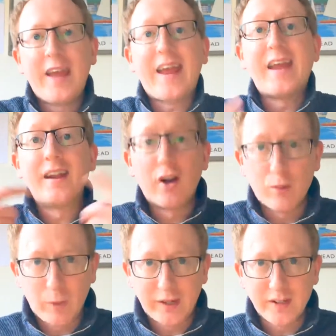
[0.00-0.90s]
In
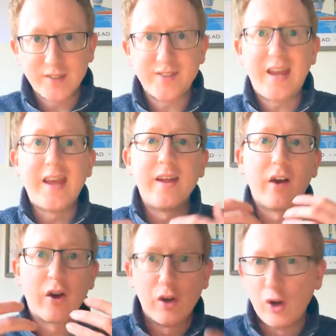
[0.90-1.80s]
our weakness, in
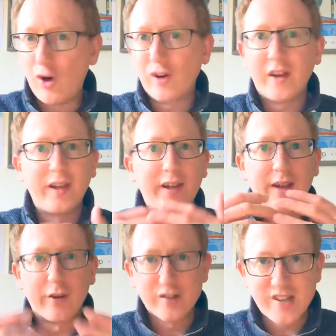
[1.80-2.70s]
our longing
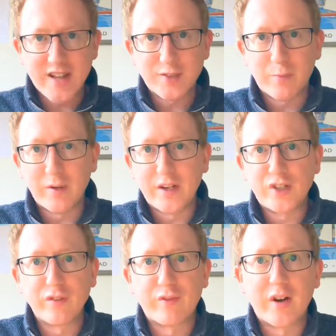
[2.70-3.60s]
and our
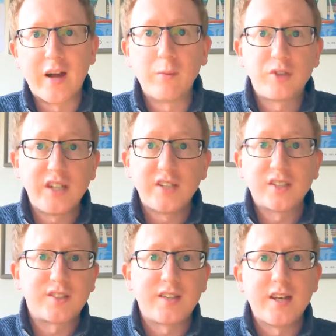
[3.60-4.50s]
desperation for help,
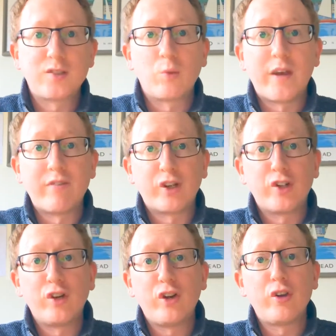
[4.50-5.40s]
Jesus says we have a
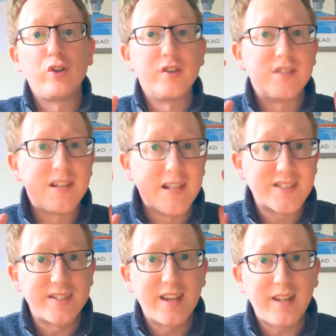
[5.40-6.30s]
God who is
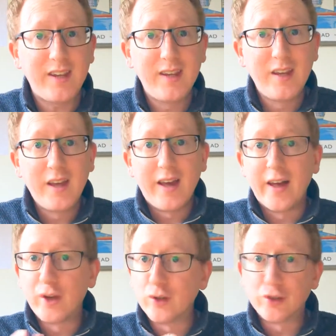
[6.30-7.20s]
listening
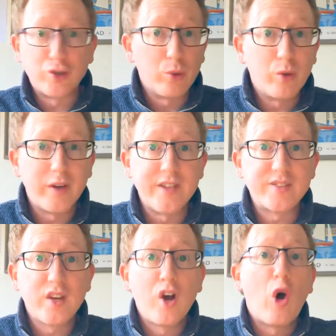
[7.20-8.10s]
and whose door
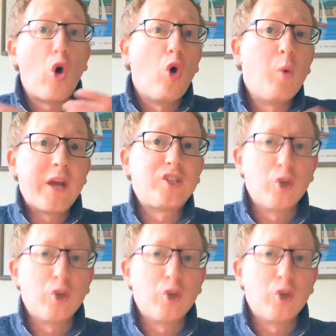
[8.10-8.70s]
is always